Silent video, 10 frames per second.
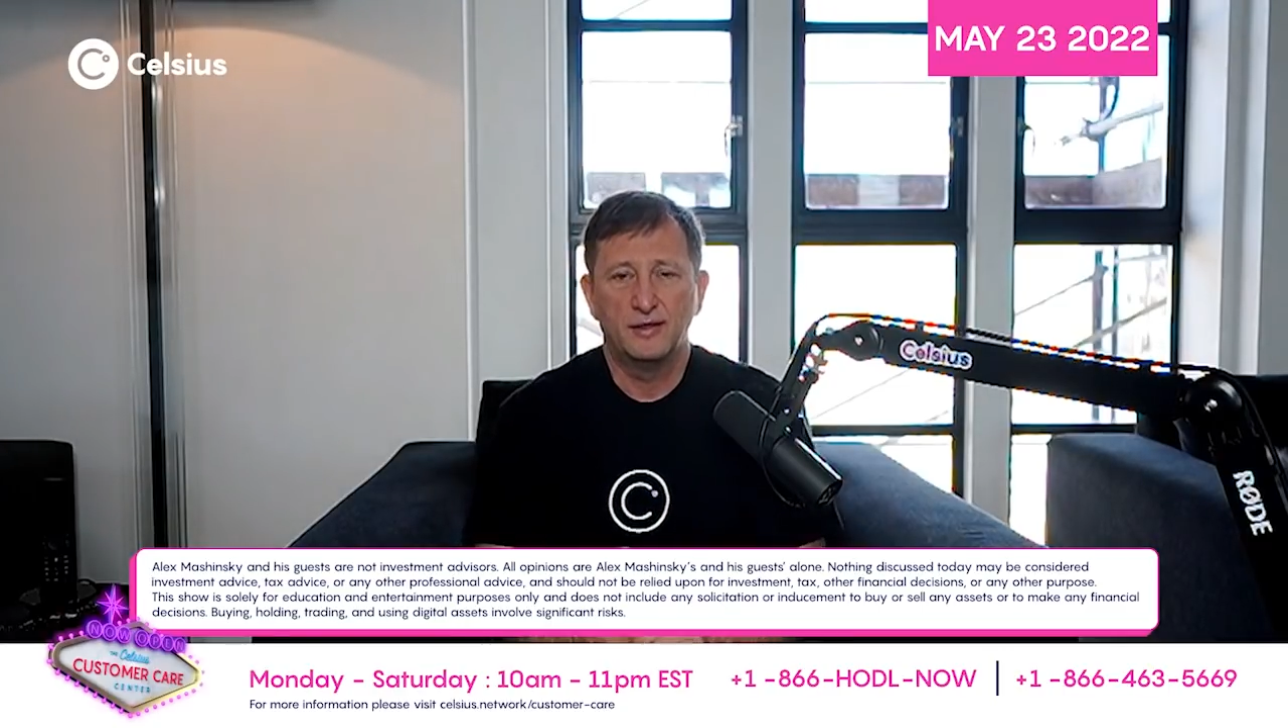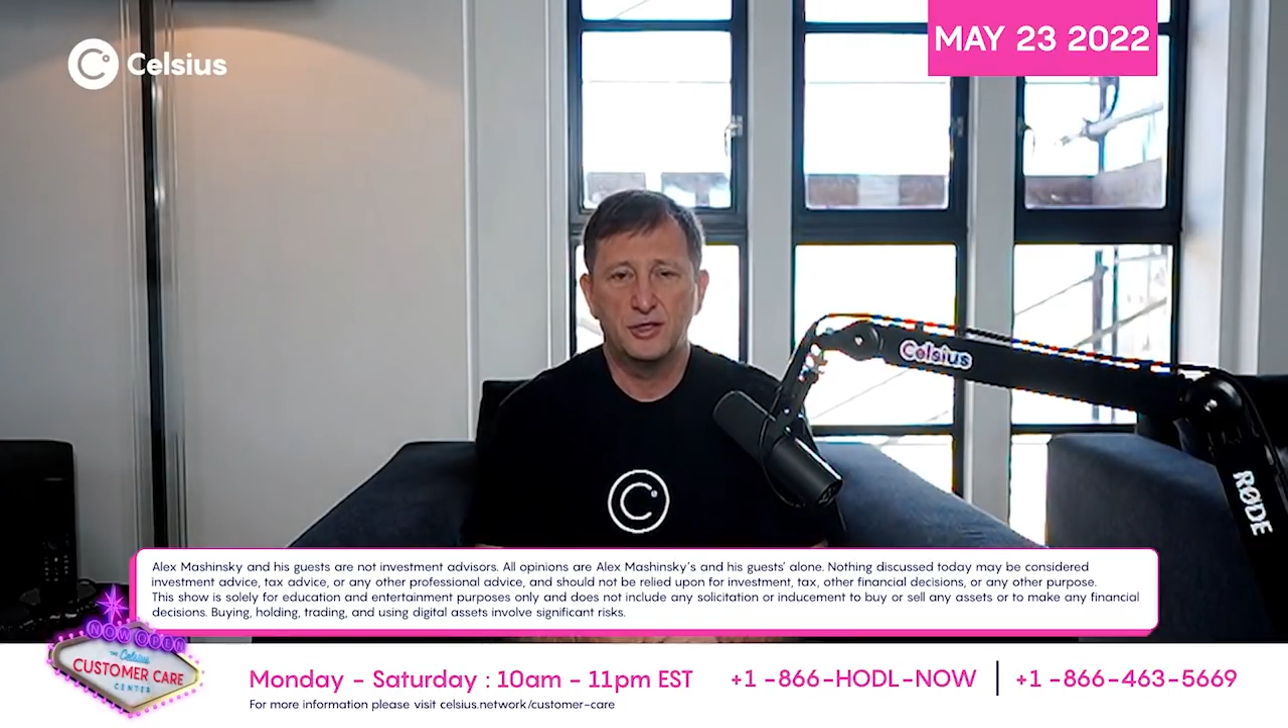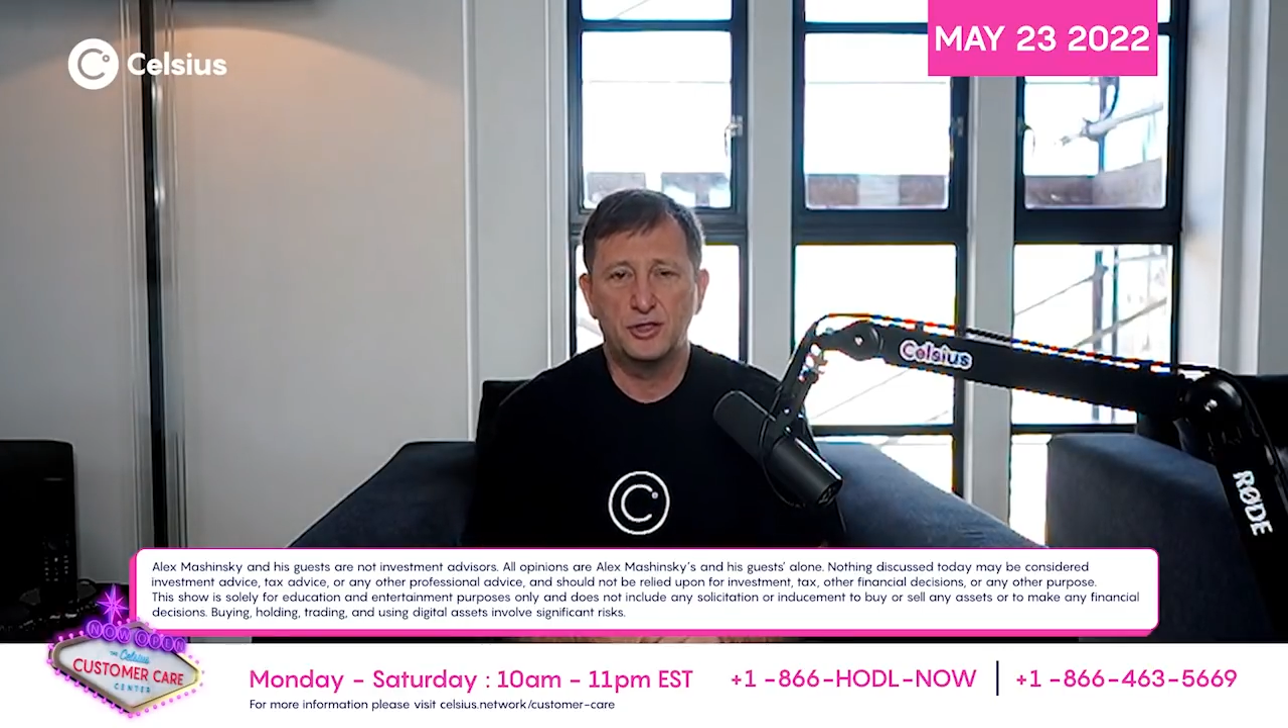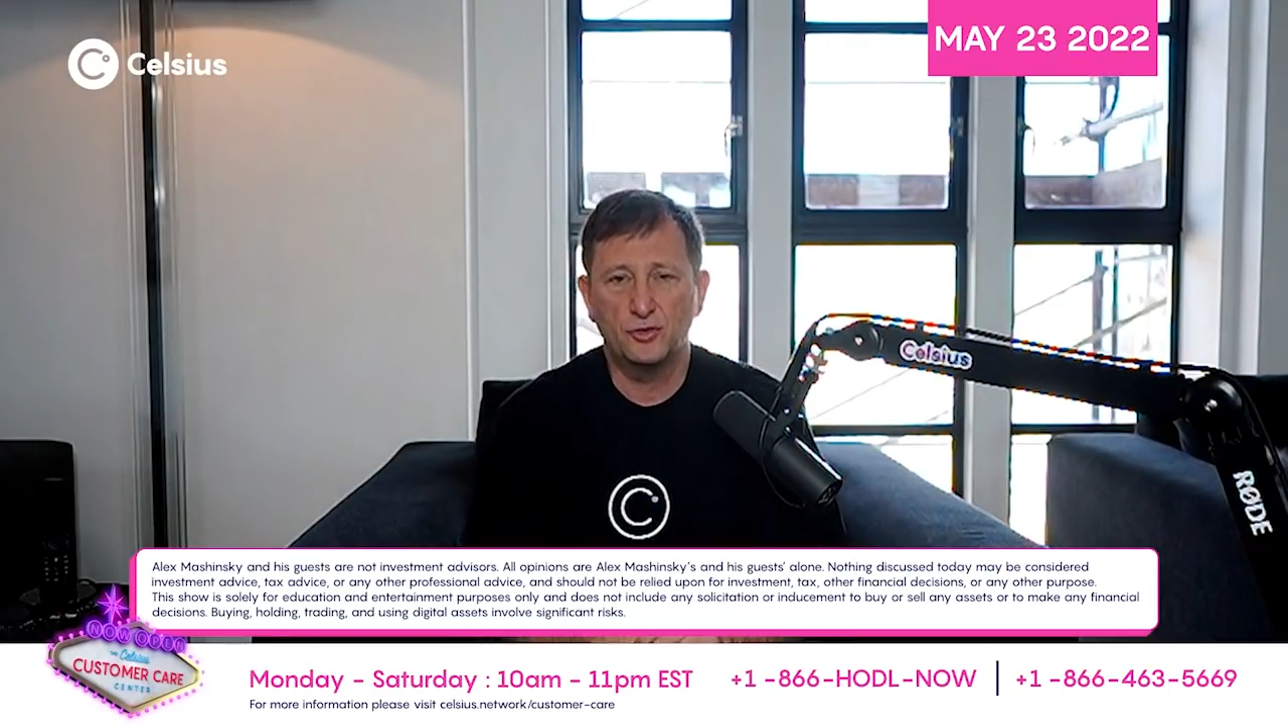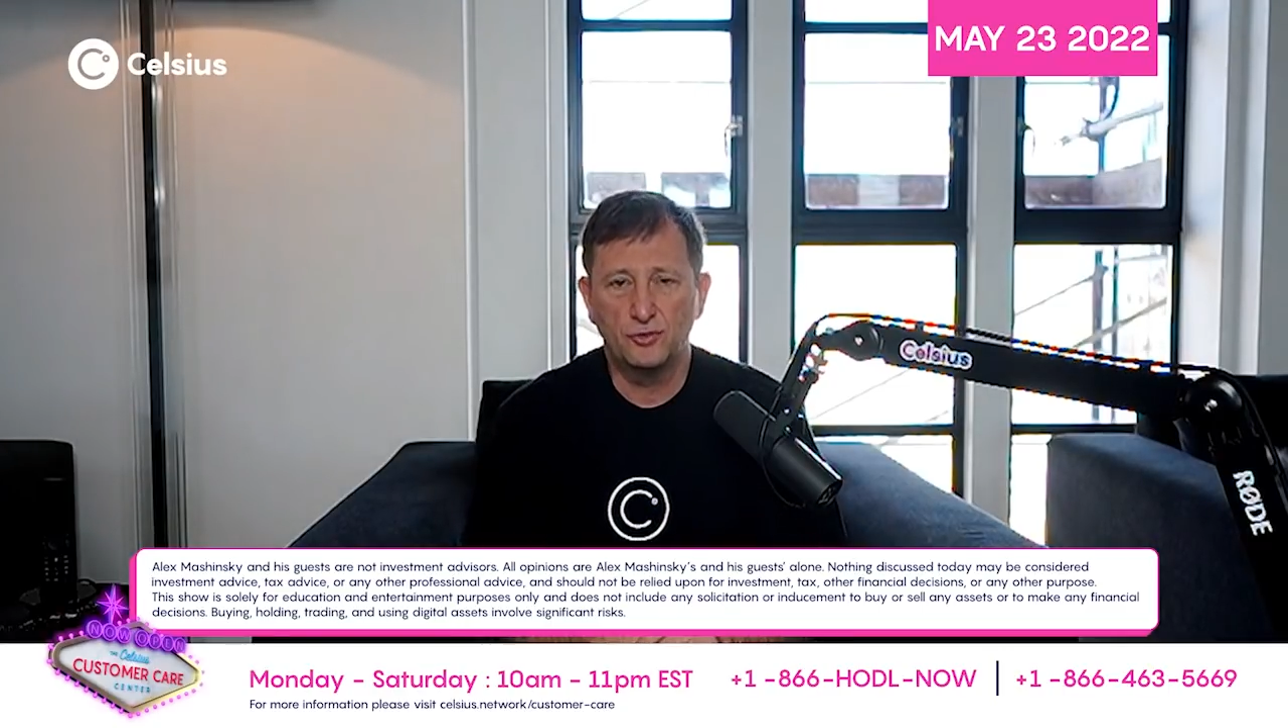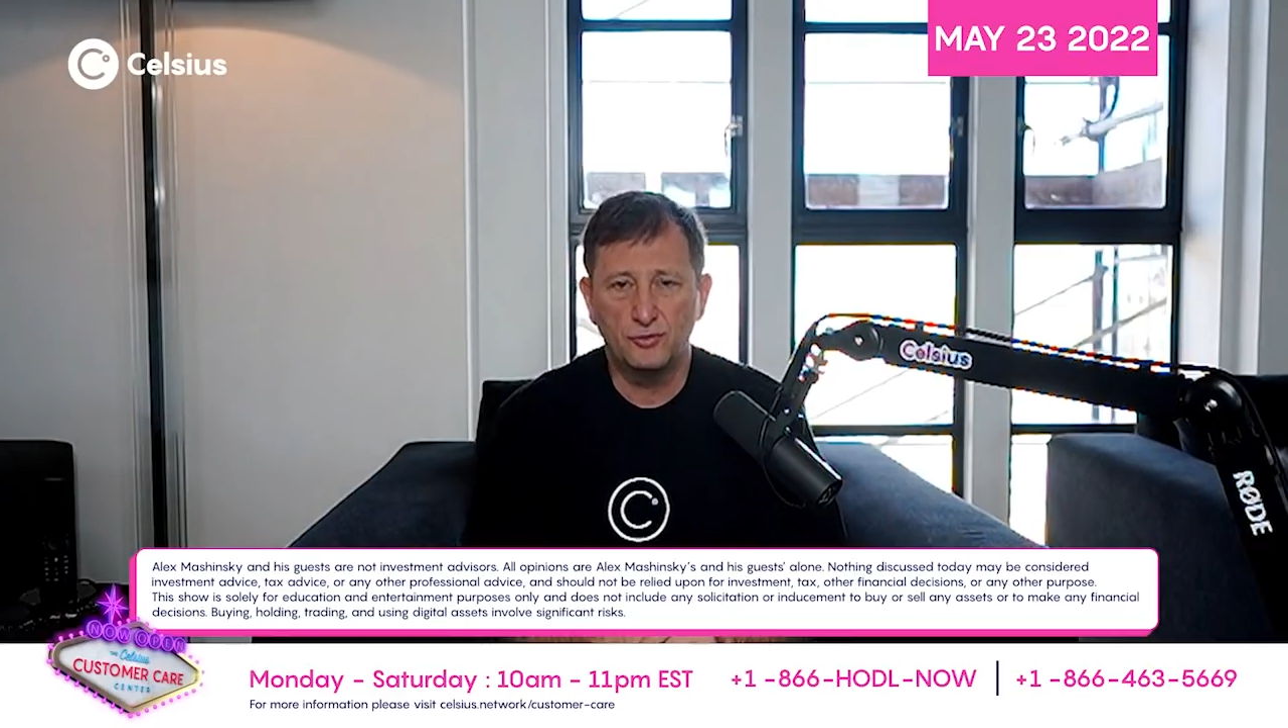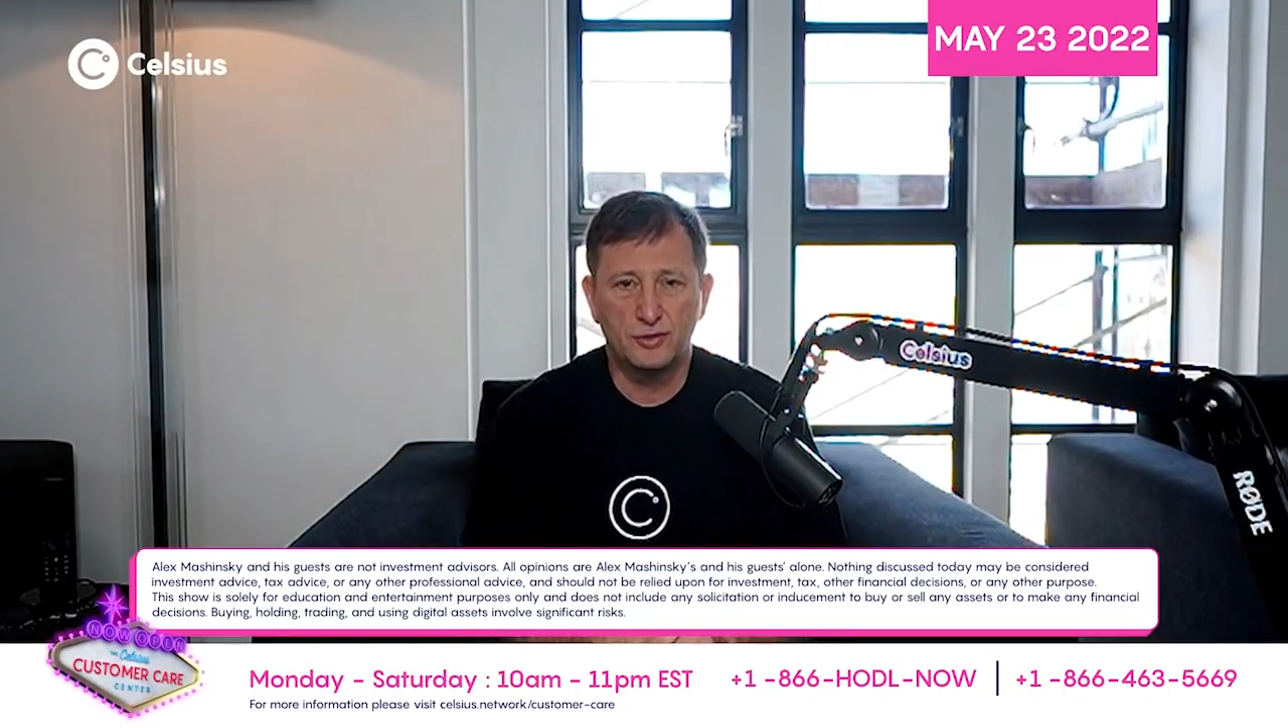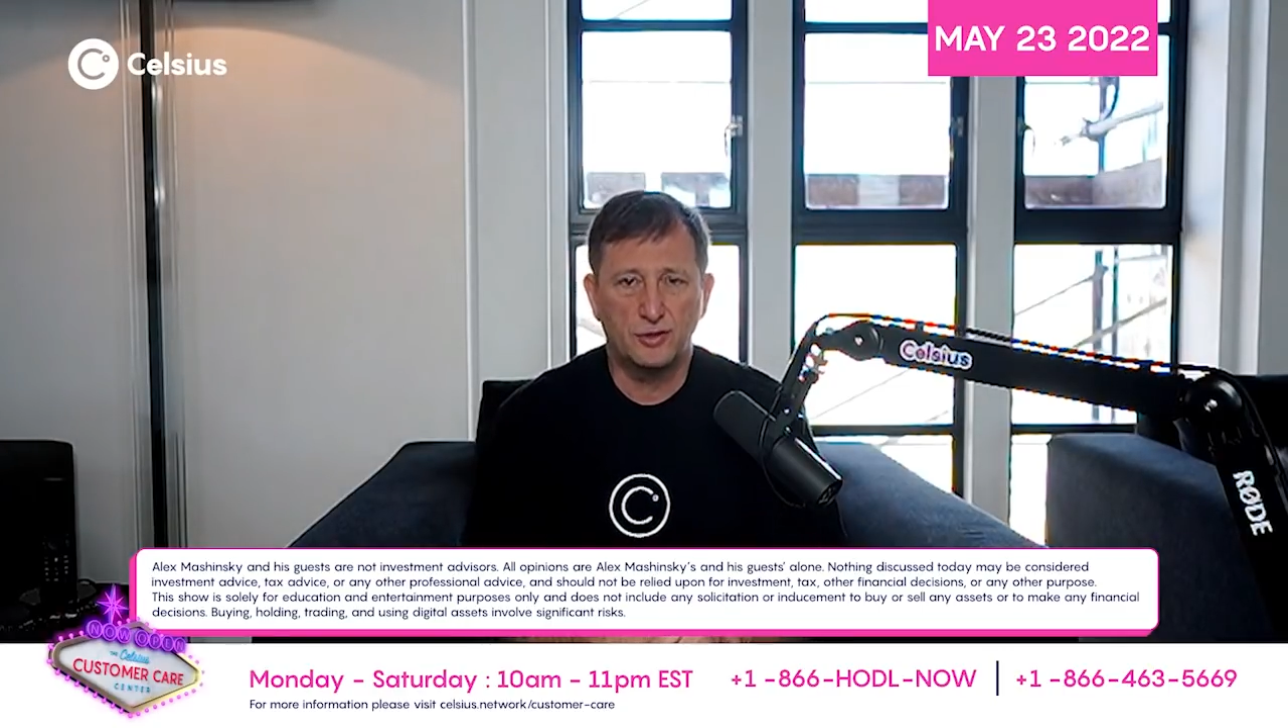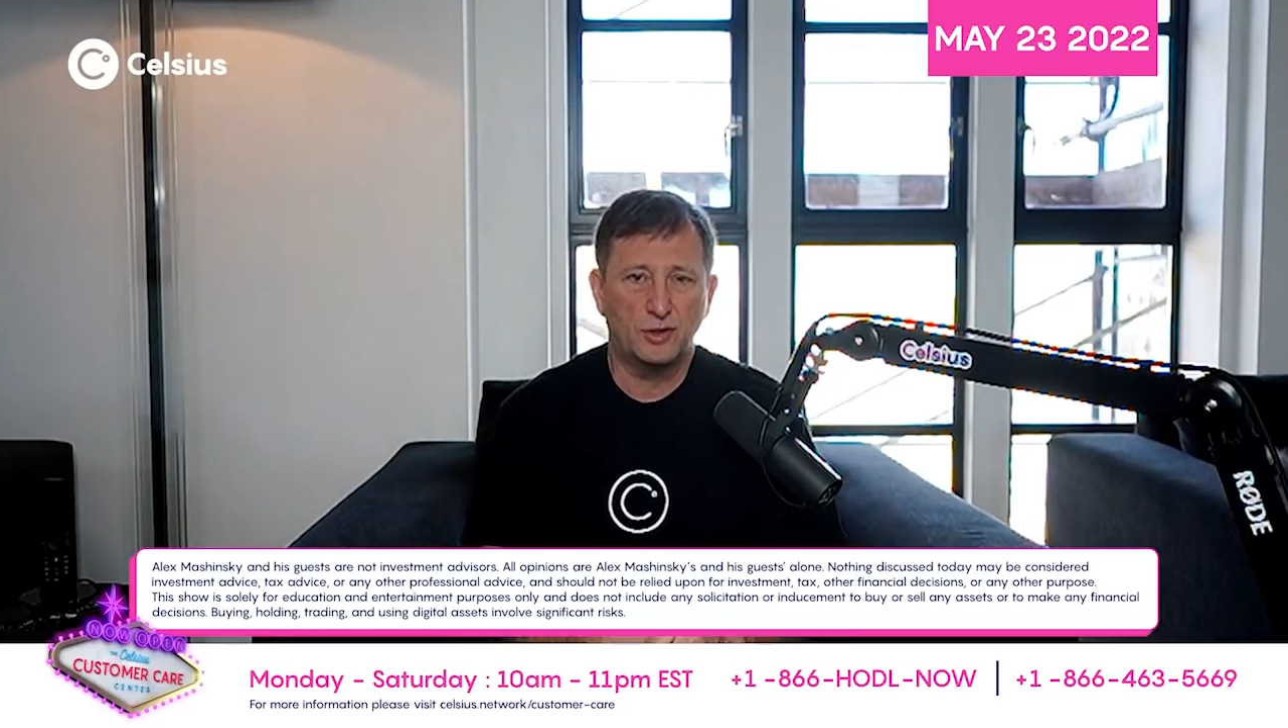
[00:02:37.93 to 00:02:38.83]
shoes